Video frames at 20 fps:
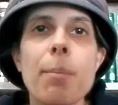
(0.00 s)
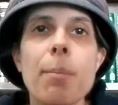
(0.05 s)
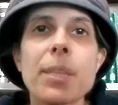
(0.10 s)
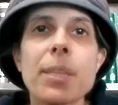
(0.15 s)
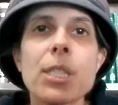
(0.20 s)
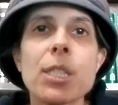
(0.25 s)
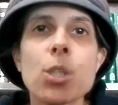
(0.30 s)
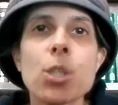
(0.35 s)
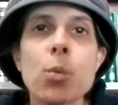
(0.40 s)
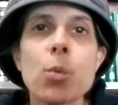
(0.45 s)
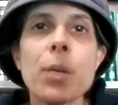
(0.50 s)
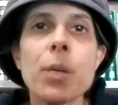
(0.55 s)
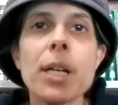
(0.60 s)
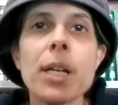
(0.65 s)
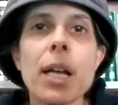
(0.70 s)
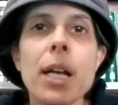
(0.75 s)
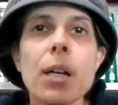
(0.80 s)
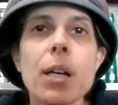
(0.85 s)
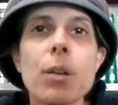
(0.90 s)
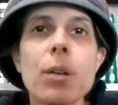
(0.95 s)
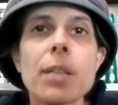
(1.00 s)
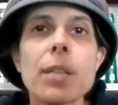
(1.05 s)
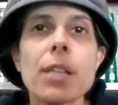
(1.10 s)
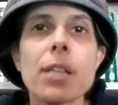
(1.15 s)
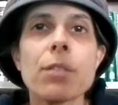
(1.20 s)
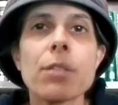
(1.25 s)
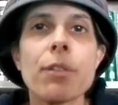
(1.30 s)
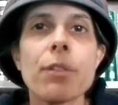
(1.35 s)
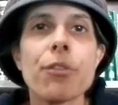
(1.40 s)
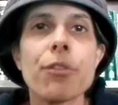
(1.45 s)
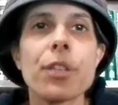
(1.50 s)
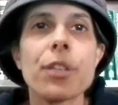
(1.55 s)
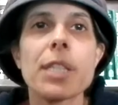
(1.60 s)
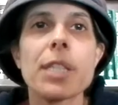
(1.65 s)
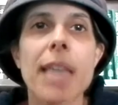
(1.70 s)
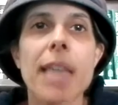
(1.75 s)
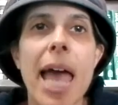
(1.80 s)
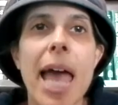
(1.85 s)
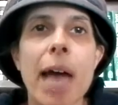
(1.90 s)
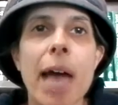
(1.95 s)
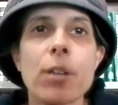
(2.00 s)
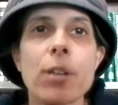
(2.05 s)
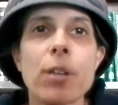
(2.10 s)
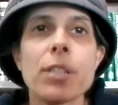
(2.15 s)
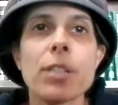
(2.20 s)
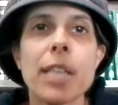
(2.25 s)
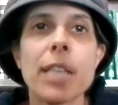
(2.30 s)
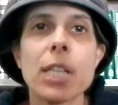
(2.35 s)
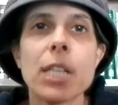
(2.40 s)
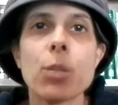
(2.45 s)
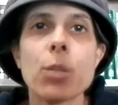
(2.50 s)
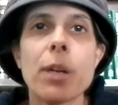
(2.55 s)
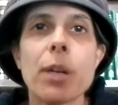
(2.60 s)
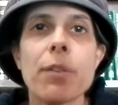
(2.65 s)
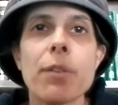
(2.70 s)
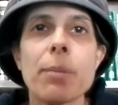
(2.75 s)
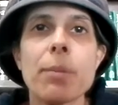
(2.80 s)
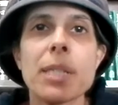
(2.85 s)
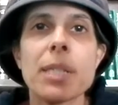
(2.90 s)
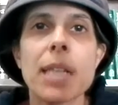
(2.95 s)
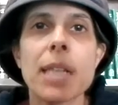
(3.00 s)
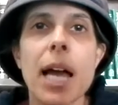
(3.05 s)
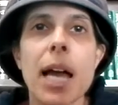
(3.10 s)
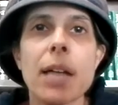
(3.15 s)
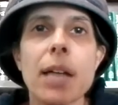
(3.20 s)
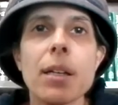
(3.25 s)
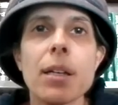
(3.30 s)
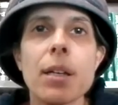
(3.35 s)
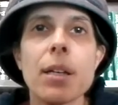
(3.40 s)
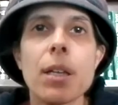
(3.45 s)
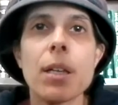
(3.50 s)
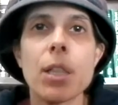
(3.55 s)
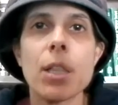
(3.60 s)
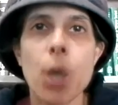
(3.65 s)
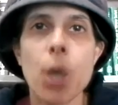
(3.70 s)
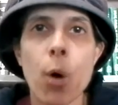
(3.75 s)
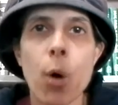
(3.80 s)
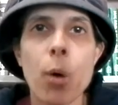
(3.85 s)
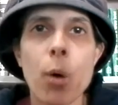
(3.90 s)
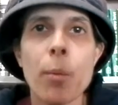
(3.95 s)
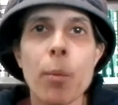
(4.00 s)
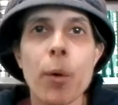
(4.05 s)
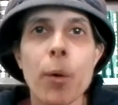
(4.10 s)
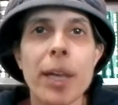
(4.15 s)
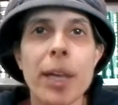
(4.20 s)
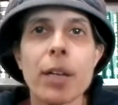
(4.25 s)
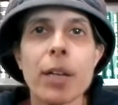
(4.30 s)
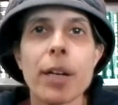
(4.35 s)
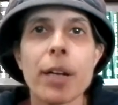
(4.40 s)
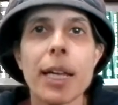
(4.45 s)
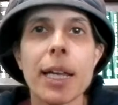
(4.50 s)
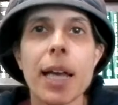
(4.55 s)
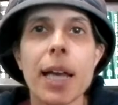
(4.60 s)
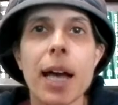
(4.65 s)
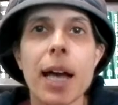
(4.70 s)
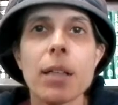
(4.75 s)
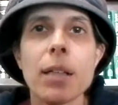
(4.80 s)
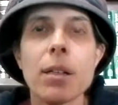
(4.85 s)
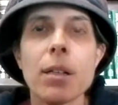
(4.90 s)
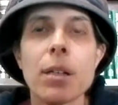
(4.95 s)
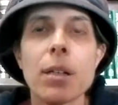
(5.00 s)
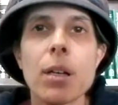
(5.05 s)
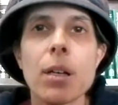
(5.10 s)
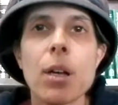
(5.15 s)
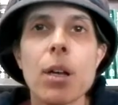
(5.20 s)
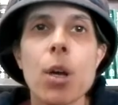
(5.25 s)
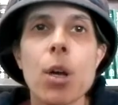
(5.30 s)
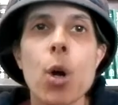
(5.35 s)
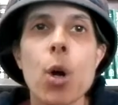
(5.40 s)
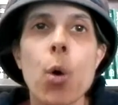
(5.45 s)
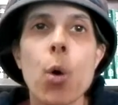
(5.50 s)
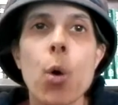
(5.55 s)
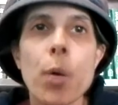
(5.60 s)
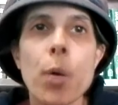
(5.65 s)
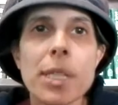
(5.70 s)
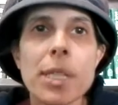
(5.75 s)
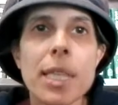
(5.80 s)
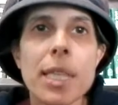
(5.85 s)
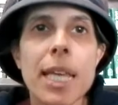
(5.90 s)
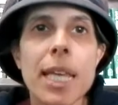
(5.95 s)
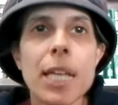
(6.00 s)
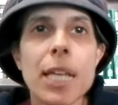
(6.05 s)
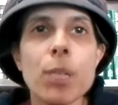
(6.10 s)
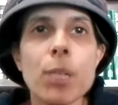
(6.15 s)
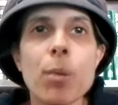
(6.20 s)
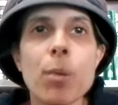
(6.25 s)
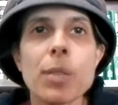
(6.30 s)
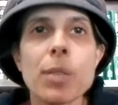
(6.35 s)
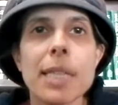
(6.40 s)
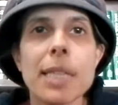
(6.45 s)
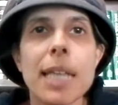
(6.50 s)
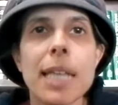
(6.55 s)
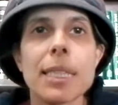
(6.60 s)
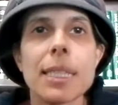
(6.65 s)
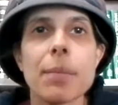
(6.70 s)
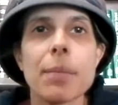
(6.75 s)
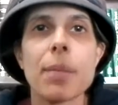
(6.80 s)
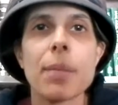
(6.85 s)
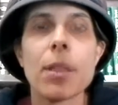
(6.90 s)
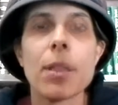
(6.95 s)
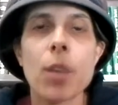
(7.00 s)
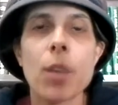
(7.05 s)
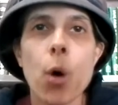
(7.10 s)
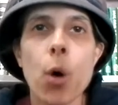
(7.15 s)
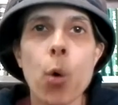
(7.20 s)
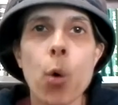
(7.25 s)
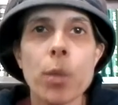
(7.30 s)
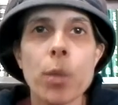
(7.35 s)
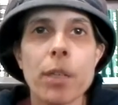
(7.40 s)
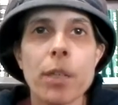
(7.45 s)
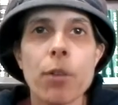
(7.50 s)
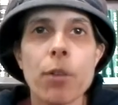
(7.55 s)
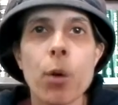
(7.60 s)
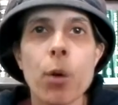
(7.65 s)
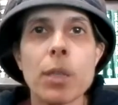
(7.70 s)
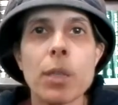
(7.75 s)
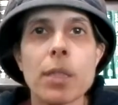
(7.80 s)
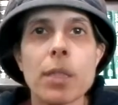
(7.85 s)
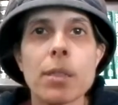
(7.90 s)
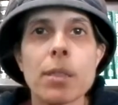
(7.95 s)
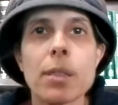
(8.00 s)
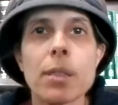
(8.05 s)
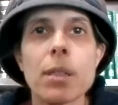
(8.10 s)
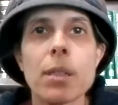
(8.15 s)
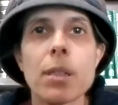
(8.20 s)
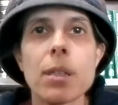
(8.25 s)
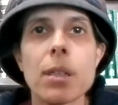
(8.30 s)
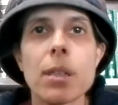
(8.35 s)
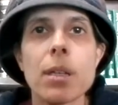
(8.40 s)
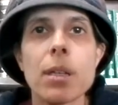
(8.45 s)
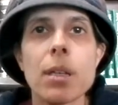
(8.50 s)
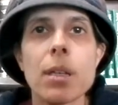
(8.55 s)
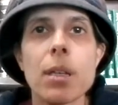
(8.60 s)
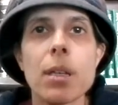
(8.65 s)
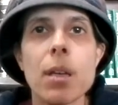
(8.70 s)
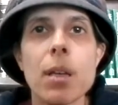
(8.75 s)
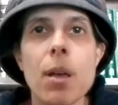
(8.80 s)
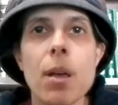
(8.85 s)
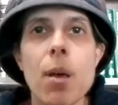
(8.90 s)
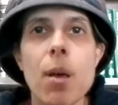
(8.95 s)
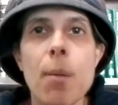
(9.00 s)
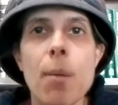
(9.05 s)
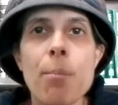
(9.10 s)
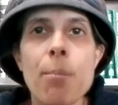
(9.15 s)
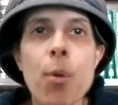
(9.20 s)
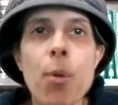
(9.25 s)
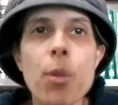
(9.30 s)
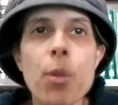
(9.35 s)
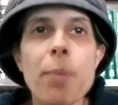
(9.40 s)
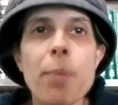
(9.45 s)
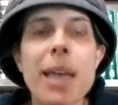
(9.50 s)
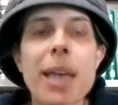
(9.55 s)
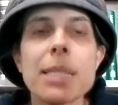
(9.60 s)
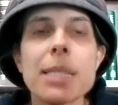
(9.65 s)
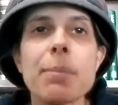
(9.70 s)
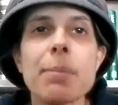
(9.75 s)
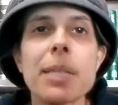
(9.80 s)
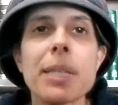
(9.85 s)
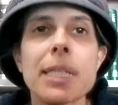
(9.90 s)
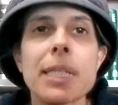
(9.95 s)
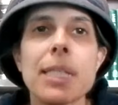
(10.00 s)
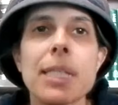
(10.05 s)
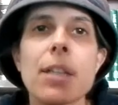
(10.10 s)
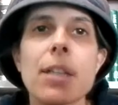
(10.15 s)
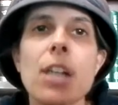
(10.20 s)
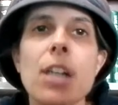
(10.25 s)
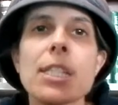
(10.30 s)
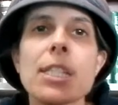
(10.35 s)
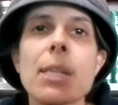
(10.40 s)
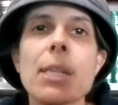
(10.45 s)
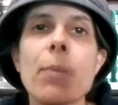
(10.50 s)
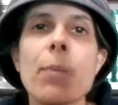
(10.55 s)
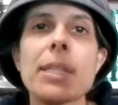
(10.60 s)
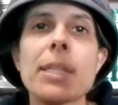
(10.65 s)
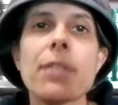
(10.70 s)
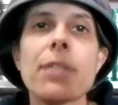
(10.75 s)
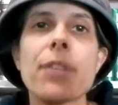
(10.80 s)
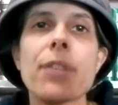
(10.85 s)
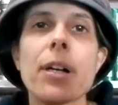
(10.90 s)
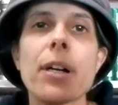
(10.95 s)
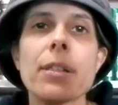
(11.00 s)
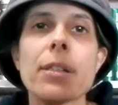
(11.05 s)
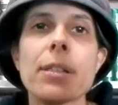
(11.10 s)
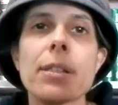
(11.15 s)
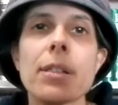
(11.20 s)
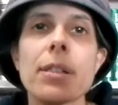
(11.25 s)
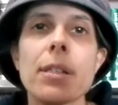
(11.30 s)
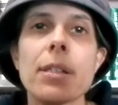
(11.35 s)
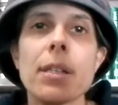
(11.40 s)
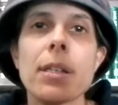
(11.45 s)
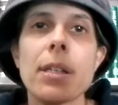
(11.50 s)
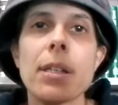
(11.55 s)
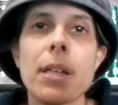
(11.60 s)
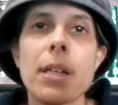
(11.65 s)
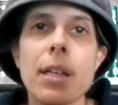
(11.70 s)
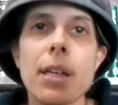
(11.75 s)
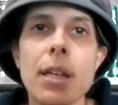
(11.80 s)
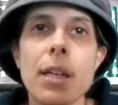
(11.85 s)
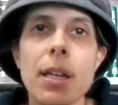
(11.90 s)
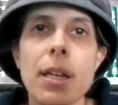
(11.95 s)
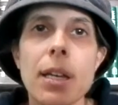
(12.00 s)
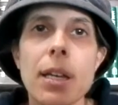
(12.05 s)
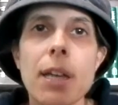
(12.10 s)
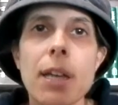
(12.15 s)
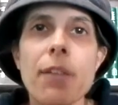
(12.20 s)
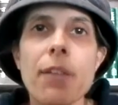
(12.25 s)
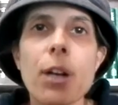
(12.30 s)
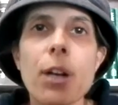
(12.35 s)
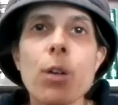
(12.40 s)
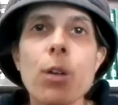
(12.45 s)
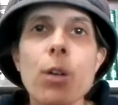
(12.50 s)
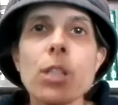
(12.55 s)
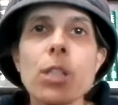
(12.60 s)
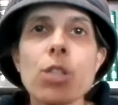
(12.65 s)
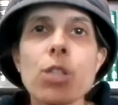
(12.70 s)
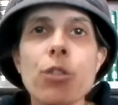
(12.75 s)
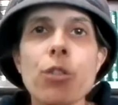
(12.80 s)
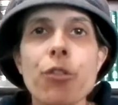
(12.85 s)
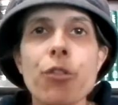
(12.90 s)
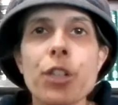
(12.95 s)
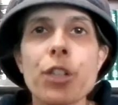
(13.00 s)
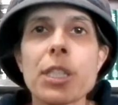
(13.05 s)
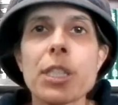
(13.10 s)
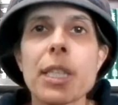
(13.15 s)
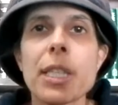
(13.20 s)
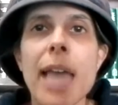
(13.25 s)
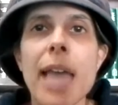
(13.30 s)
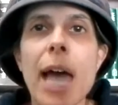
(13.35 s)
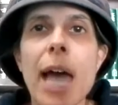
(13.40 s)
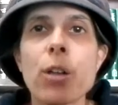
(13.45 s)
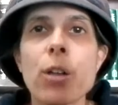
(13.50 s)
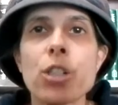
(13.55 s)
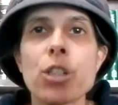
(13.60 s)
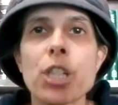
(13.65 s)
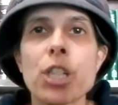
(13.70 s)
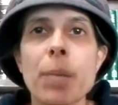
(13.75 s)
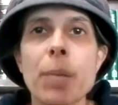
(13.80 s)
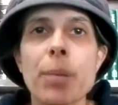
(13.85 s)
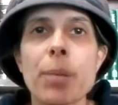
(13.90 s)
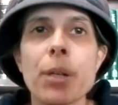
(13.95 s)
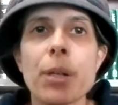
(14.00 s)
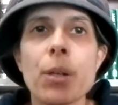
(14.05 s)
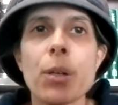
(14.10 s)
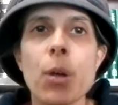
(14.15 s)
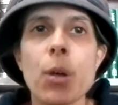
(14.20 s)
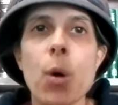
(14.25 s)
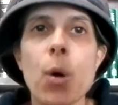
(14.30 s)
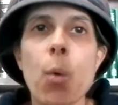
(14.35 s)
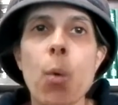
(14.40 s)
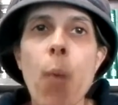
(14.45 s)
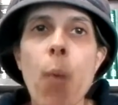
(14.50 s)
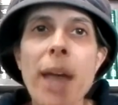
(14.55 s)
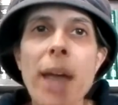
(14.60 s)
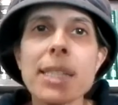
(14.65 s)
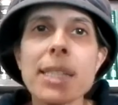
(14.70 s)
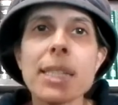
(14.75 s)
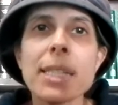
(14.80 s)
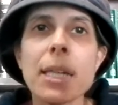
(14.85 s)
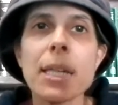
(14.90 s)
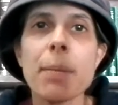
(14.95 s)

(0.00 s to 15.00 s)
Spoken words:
But does the word hakodesh refer to the outer sanctuary of the Mishkan, the Ohel Moed or Heichal, or to the innermost sanctum, the Holy of Holies? Both possibilities are somewhat difficult. If HaKodesh refers to the outer chamber, why does the